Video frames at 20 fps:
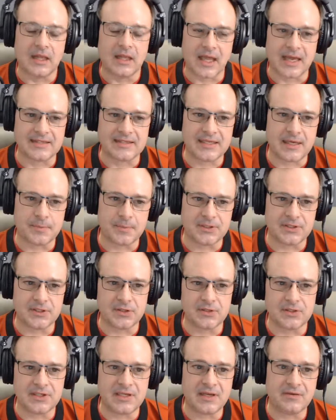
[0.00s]
Last
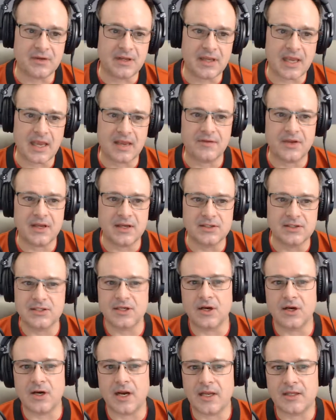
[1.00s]
episode, Stephen gave his
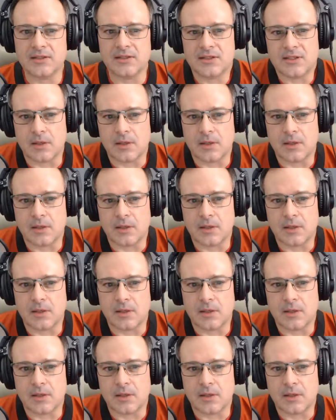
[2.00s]
year-end